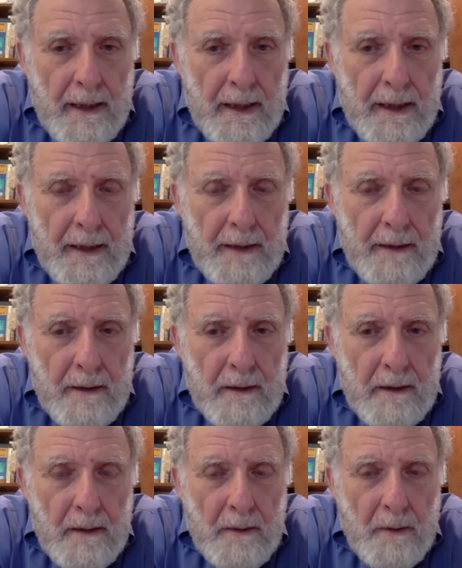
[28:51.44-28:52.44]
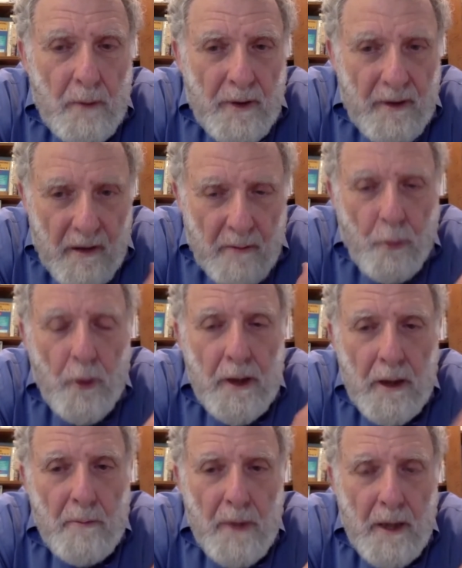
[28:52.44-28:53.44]
And I mean, what's
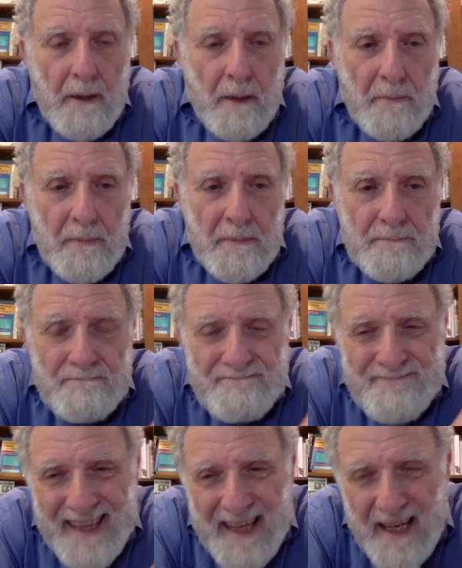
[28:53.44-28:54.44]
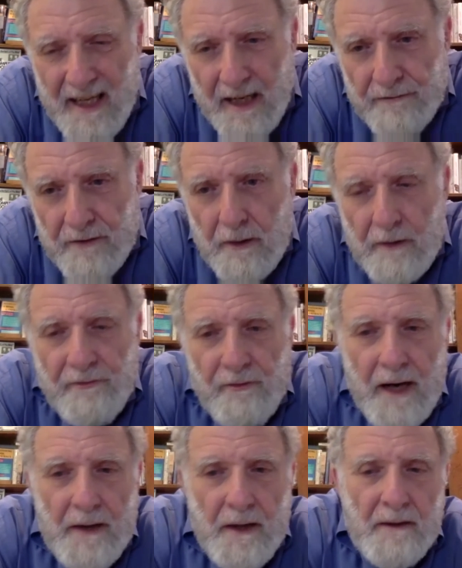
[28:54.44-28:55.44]
disappointing to me is I'm beginning to get a little
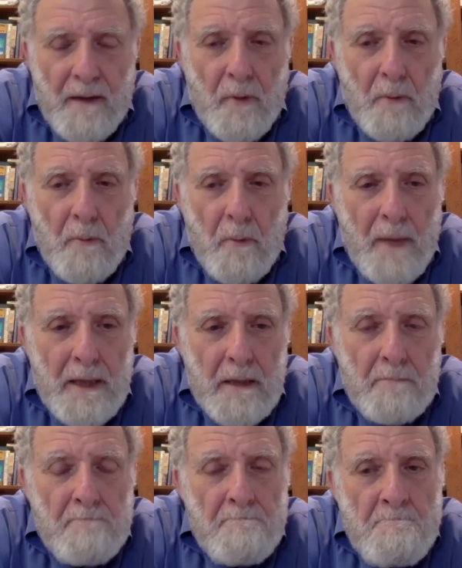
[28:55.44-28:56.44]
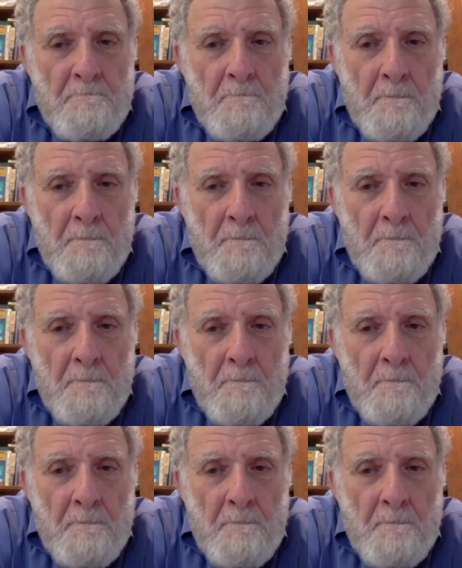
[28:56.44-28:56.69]
afraid that some of the momentum